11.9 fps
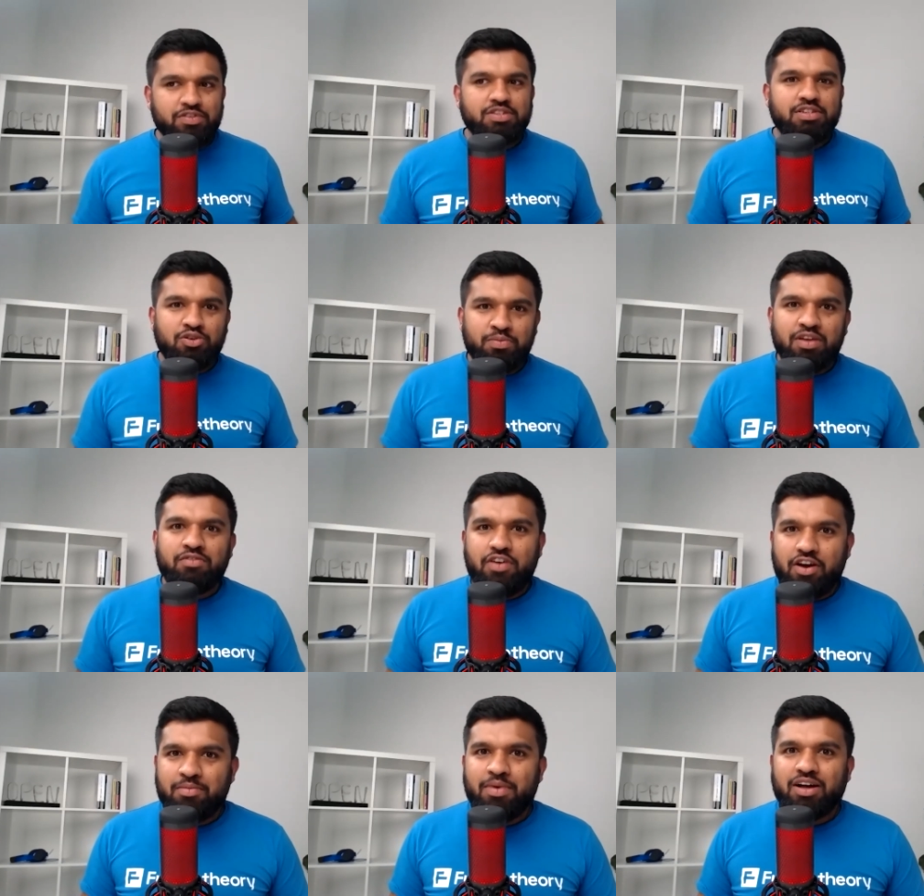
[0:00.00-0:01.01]
still been
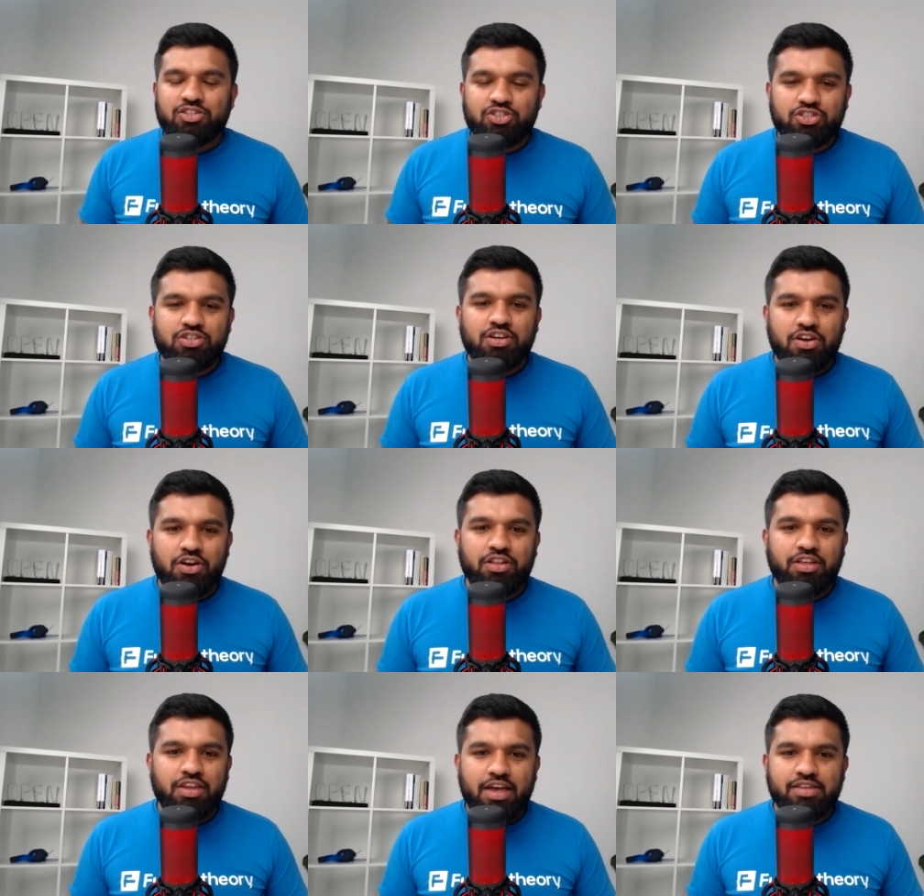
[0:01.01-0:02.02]
very much
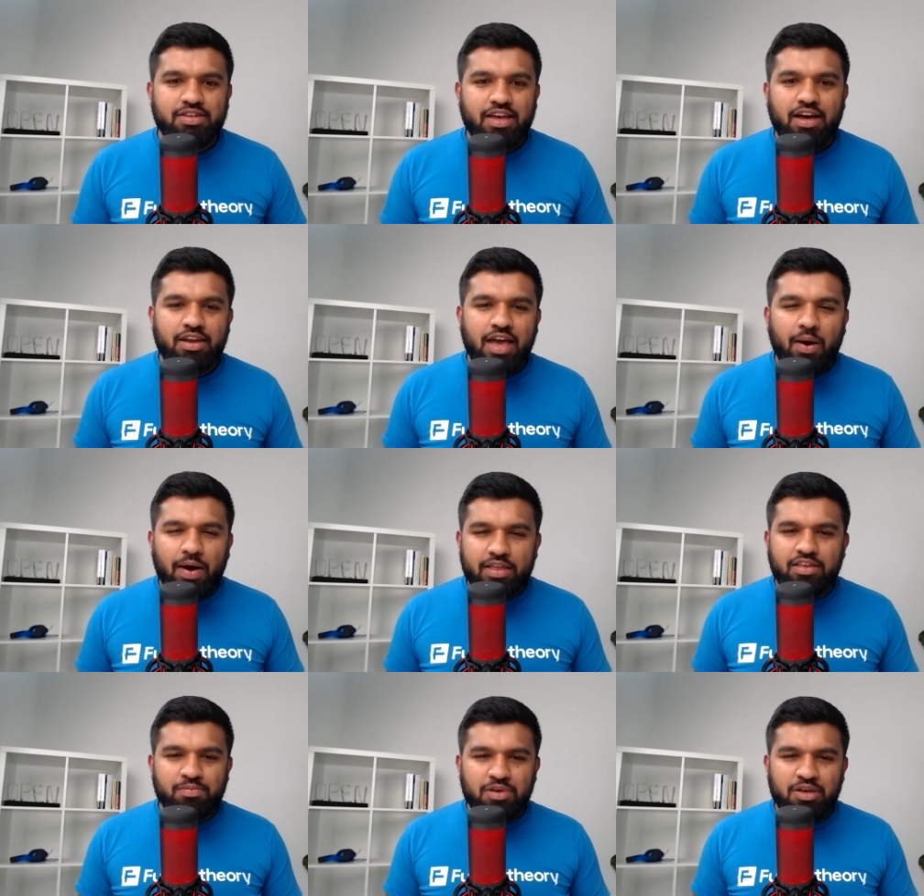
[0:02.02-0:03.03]
early days. Now I
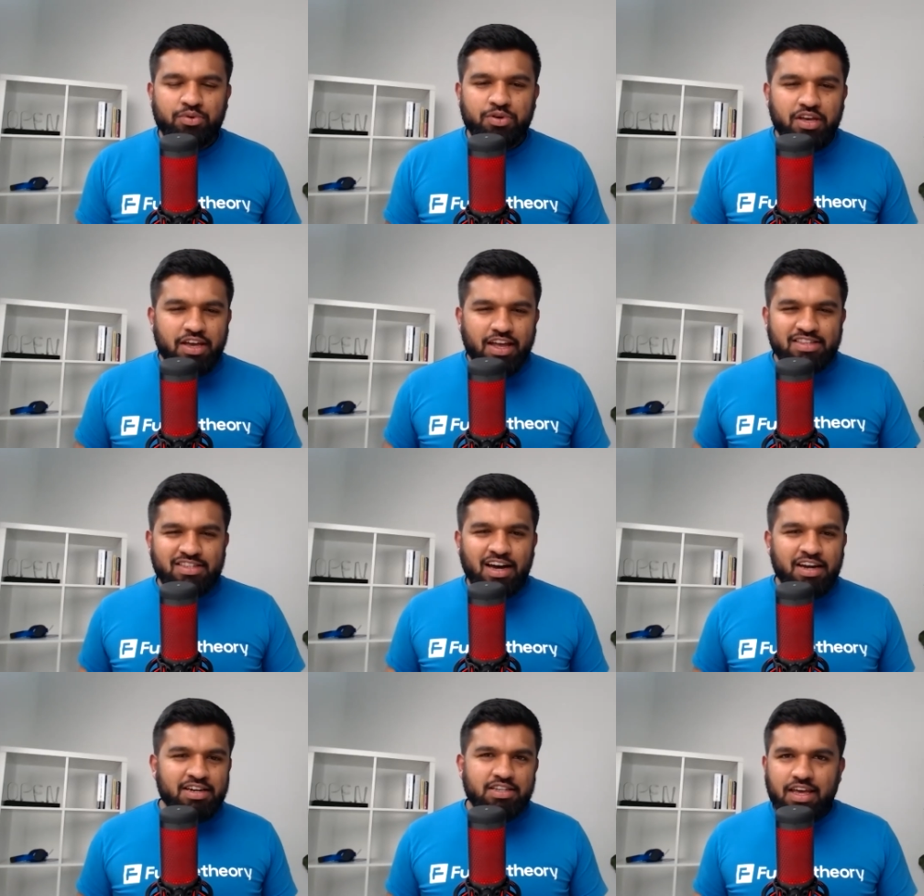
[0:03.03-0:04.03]
think it's
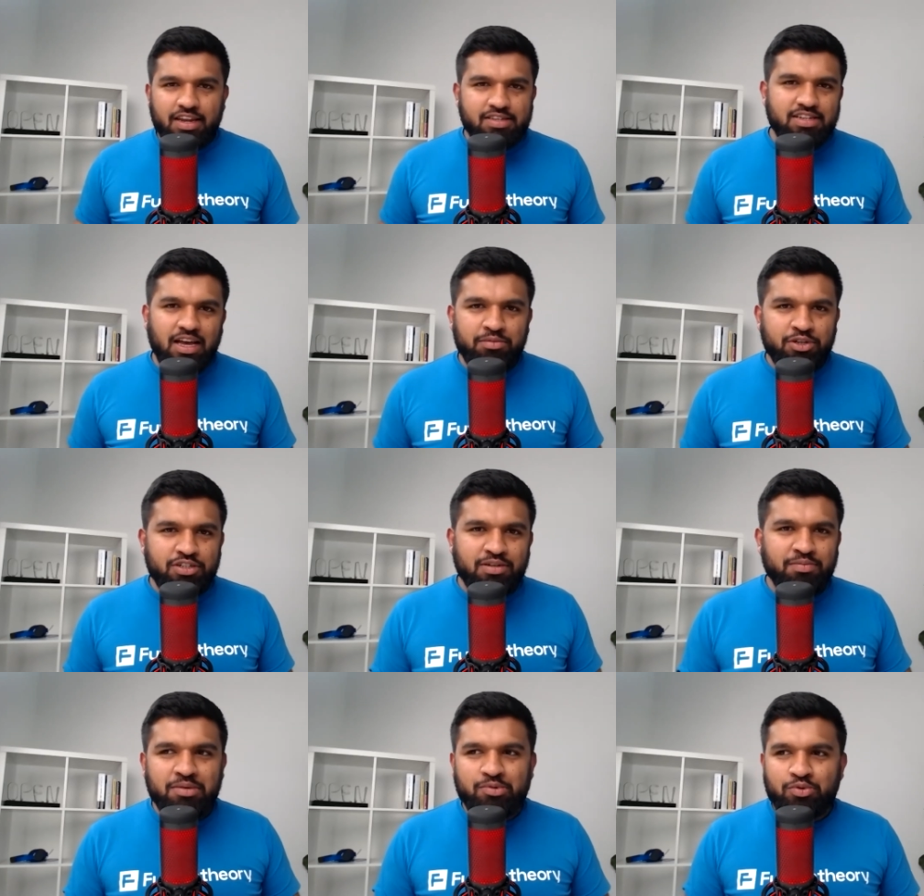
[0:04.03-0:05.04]
starting to get established and
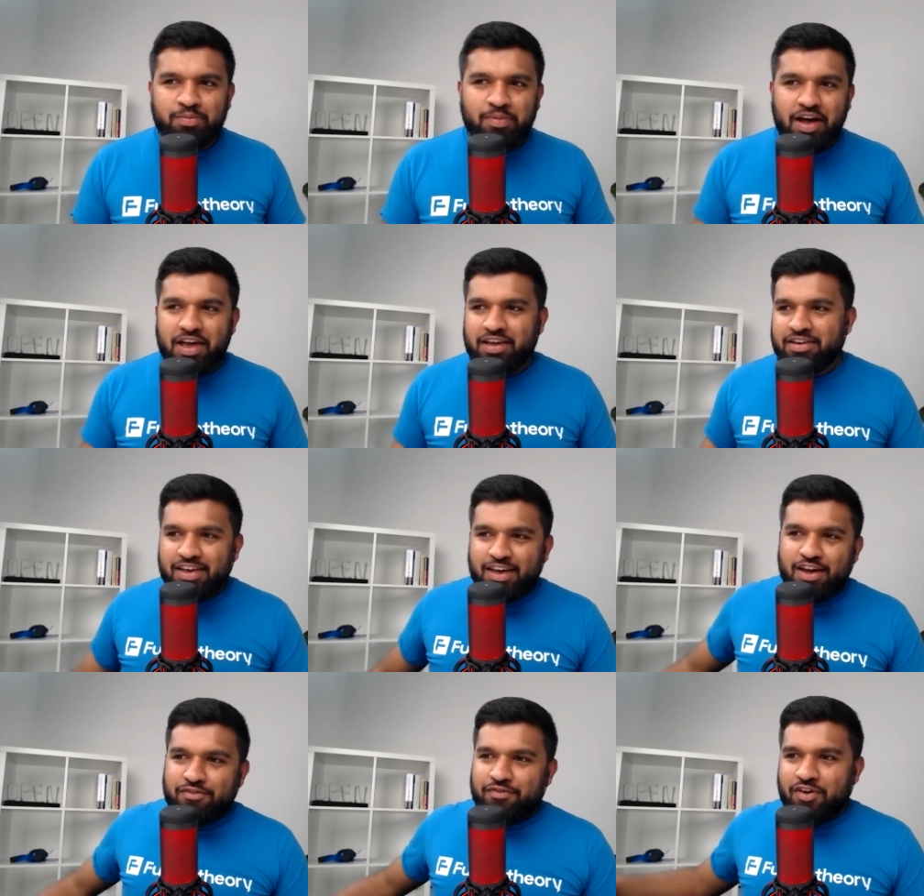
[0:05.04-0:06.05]
people buying
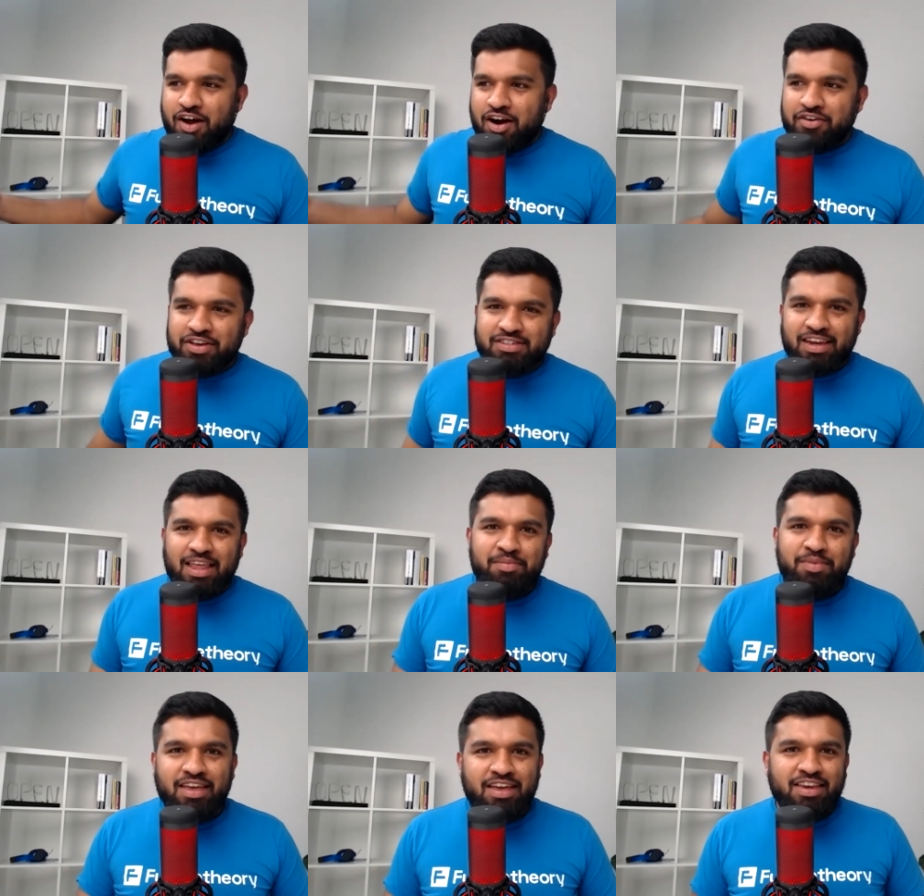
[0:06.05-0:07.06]
Ferraris and
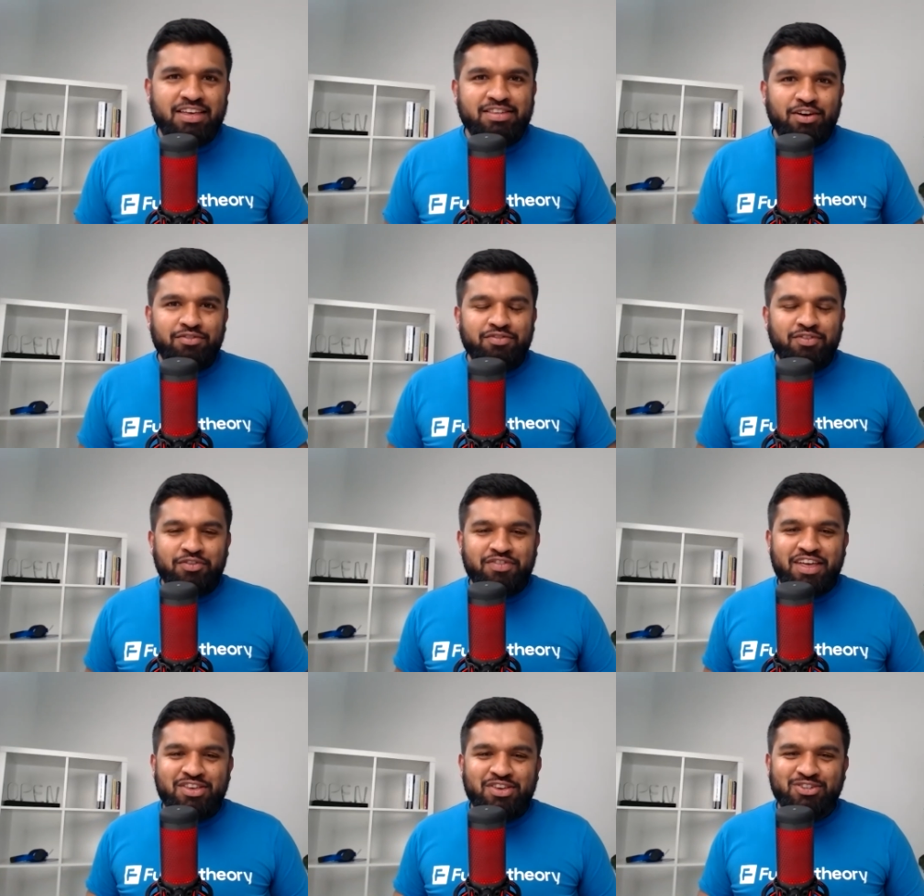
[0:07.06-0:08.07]
Lamborghinis off
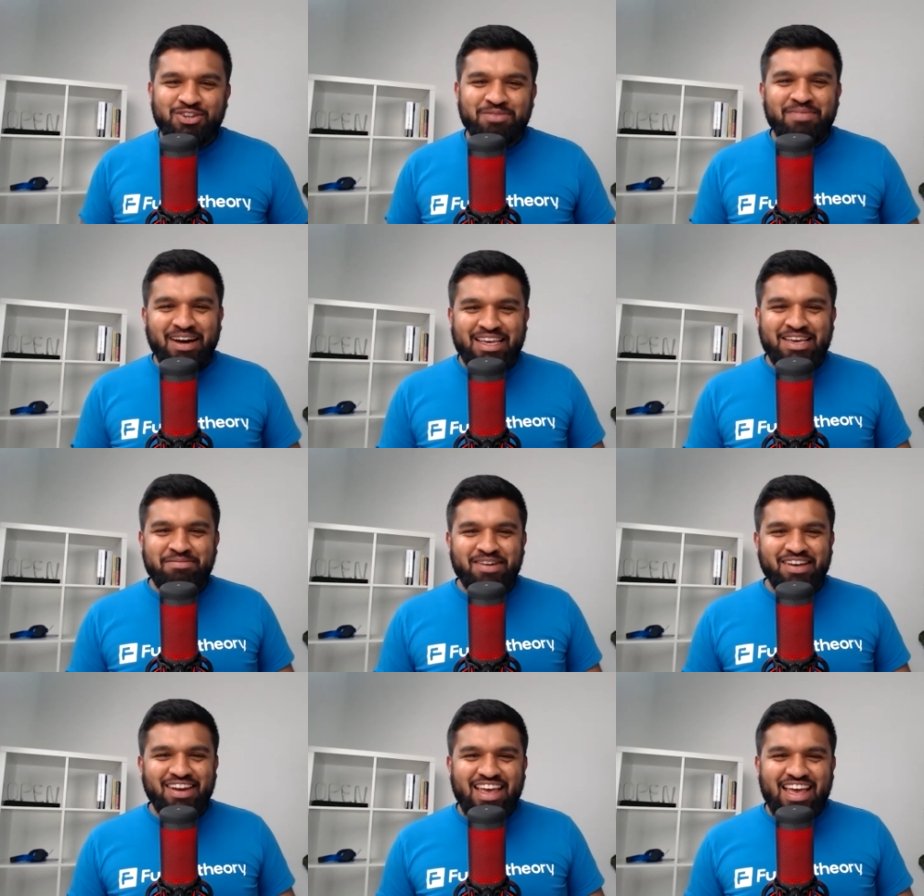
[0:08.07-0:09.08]
their YouTube money. But